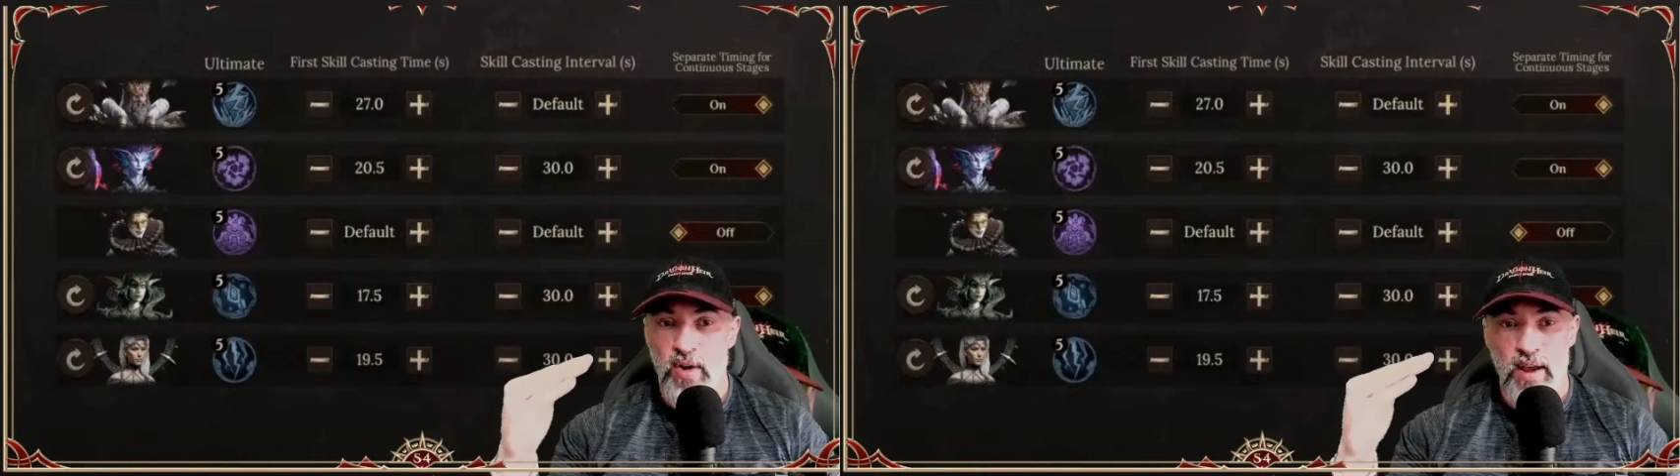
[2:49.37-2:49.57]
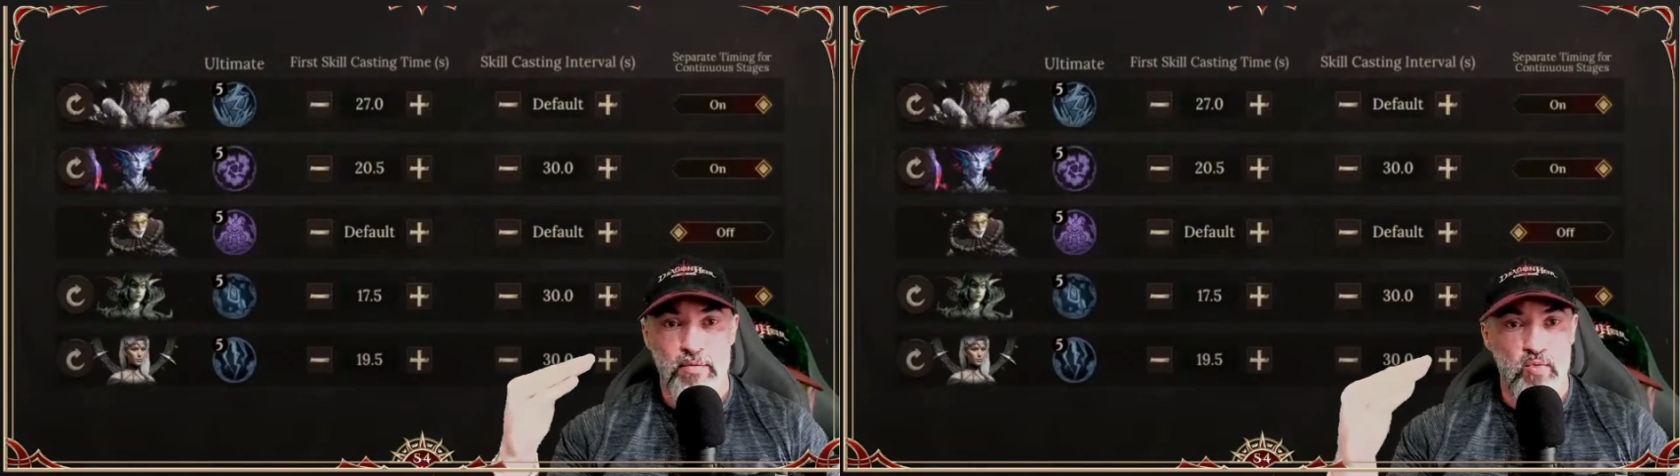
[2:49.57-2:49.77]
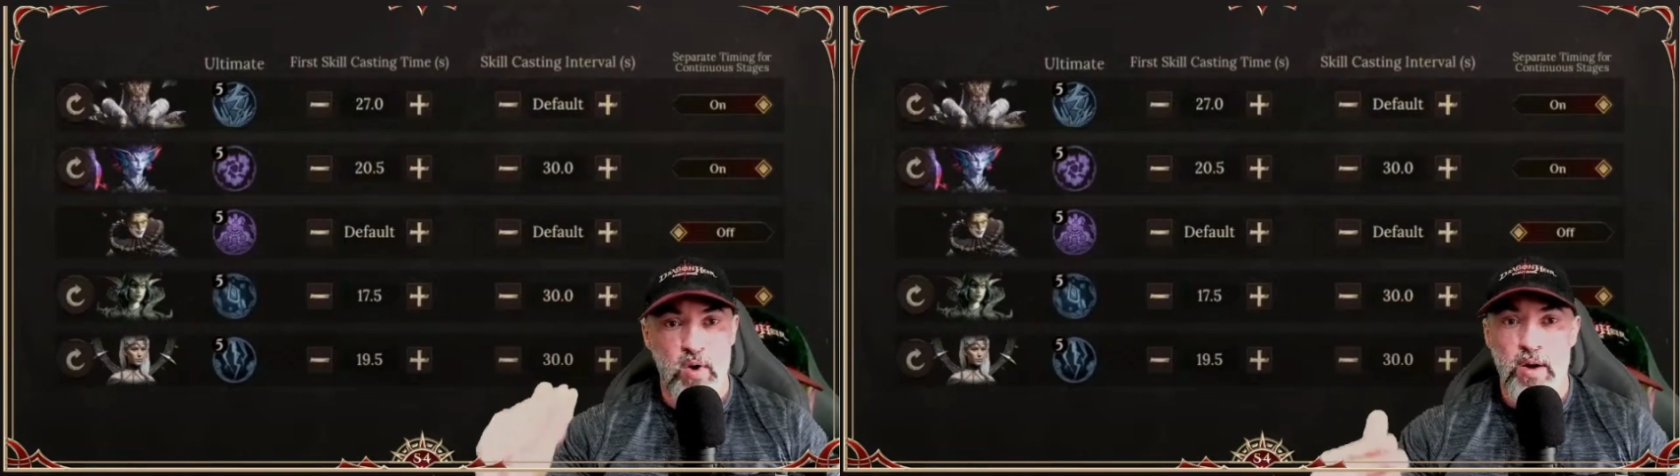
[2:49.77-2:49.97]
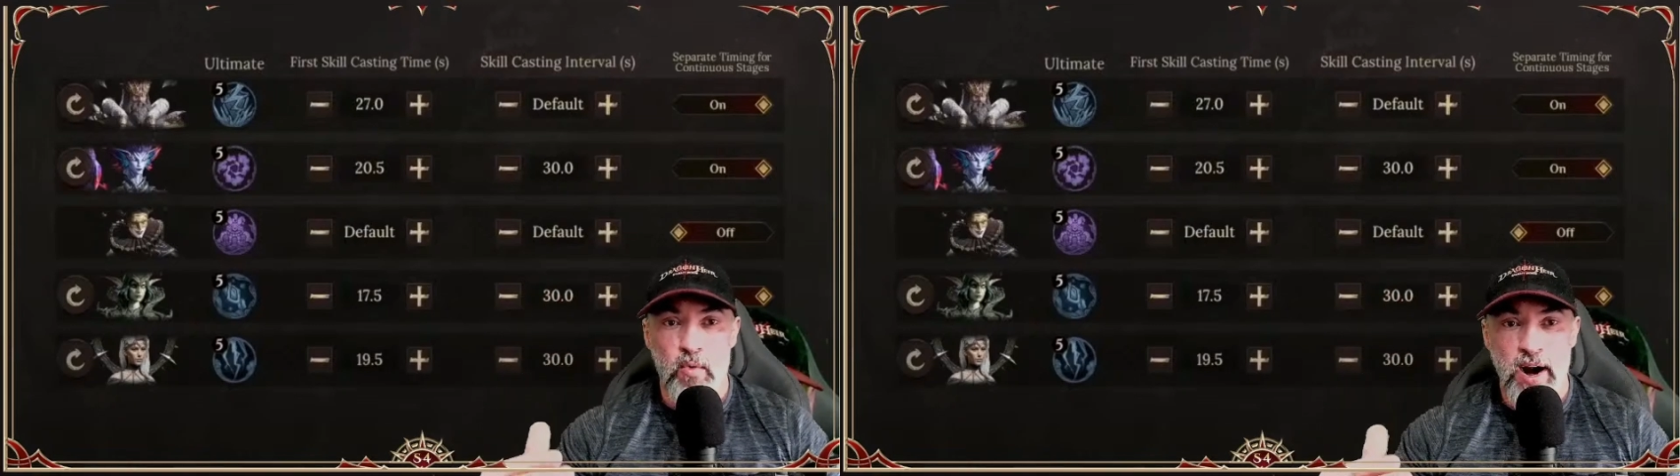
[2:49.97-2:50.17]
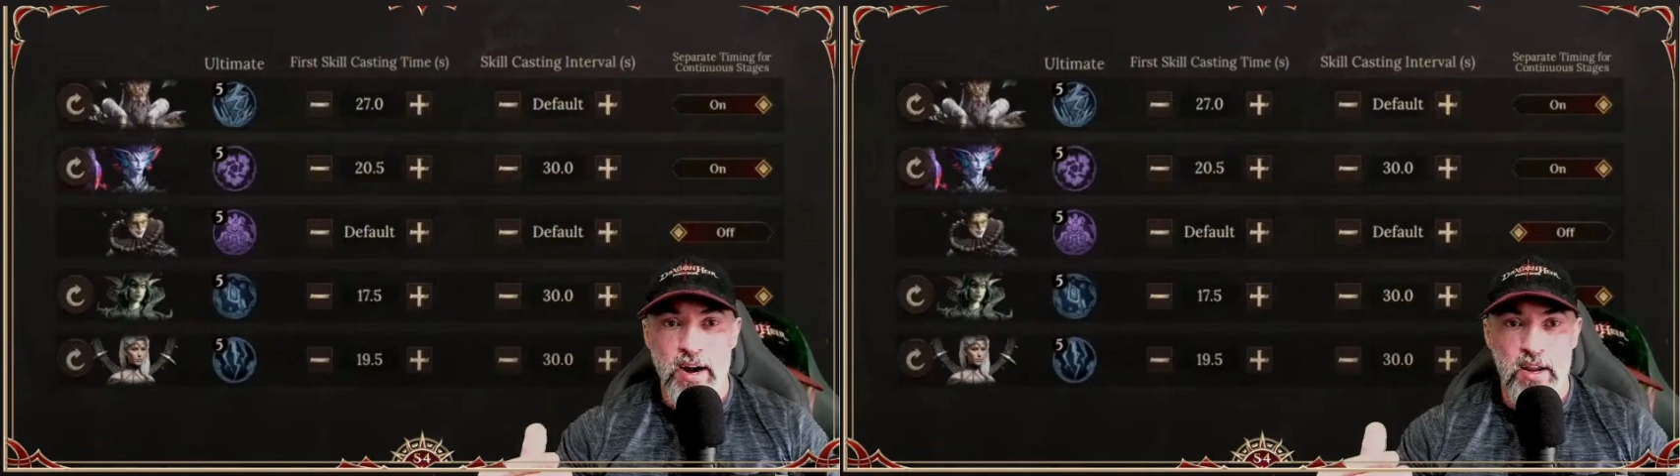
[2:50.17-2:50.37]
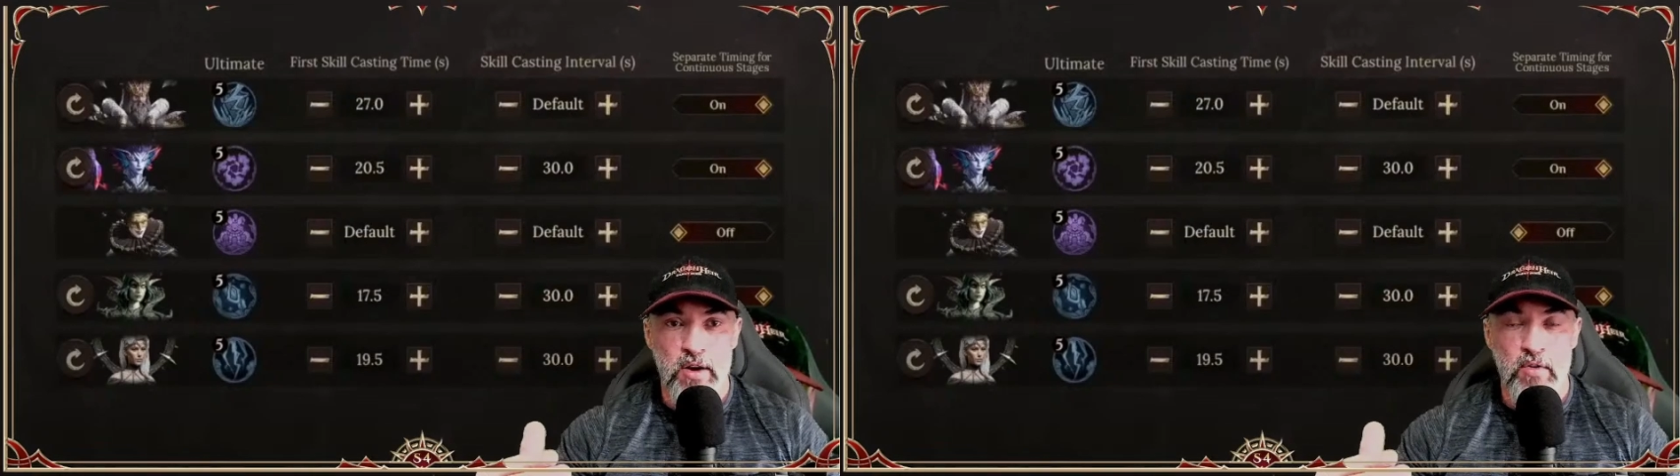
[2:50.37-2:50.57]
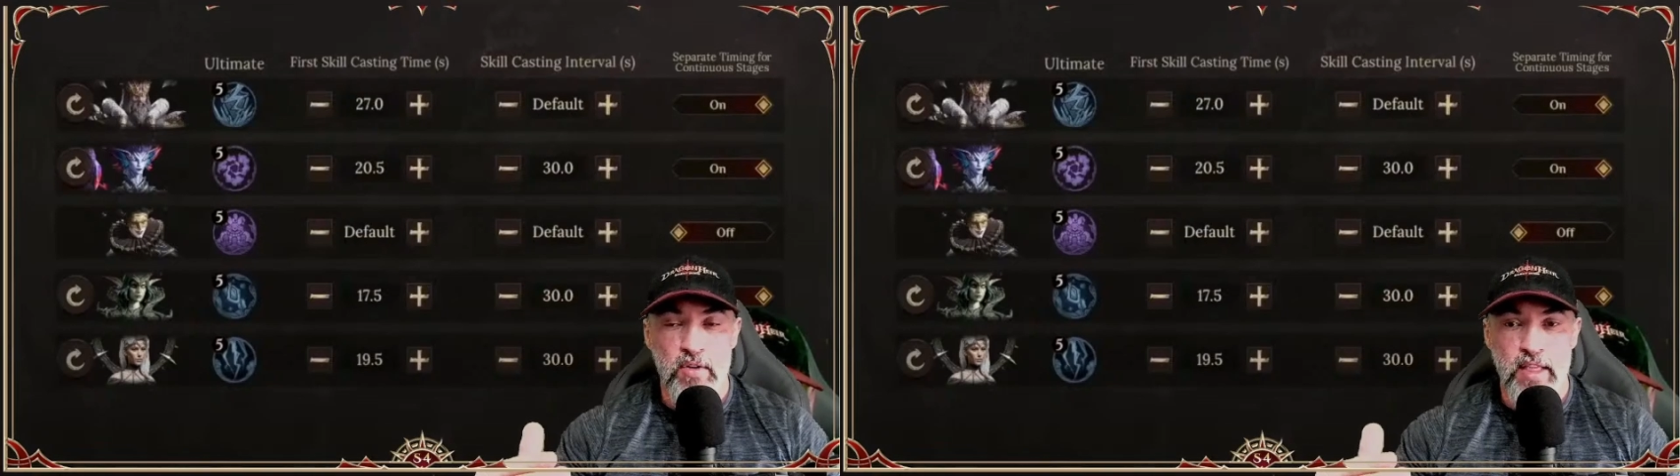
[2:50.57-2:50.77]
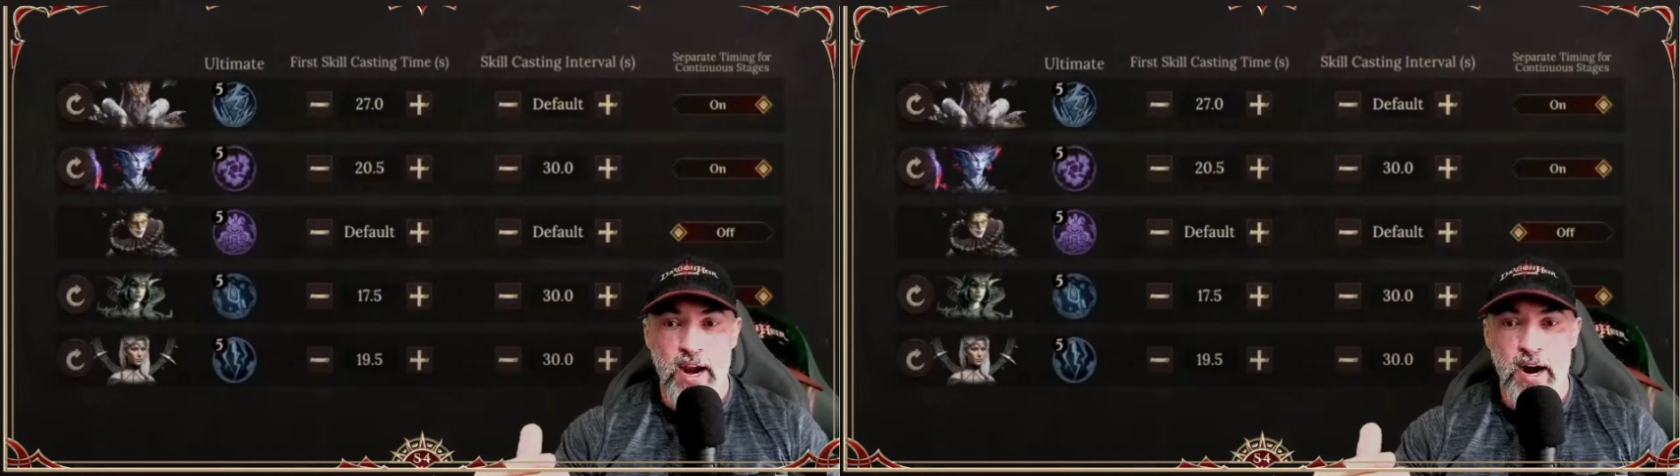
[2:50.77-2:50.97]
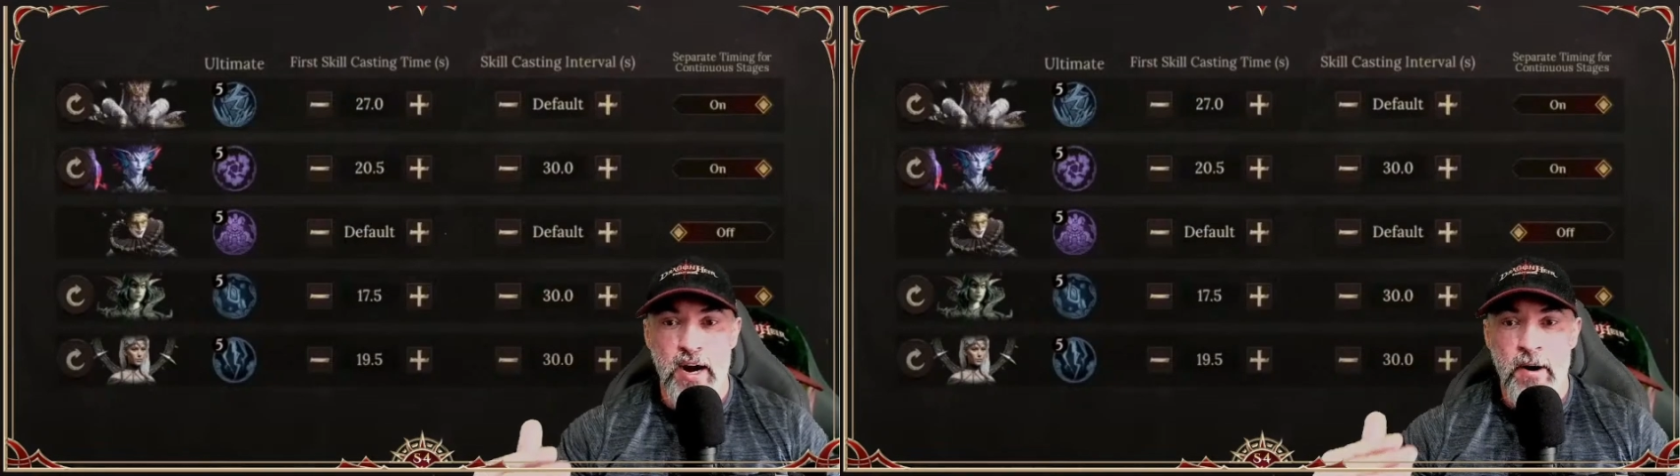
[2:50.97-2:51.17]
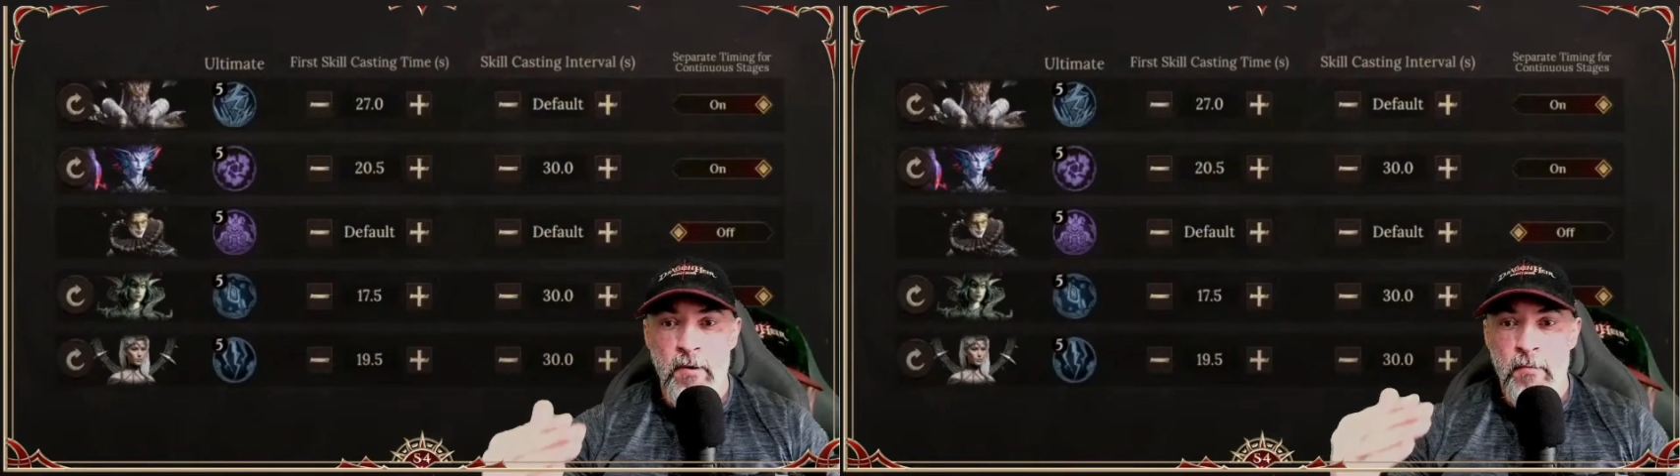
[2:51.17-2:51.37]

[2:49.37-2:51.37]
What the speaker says: I have one rare hero there,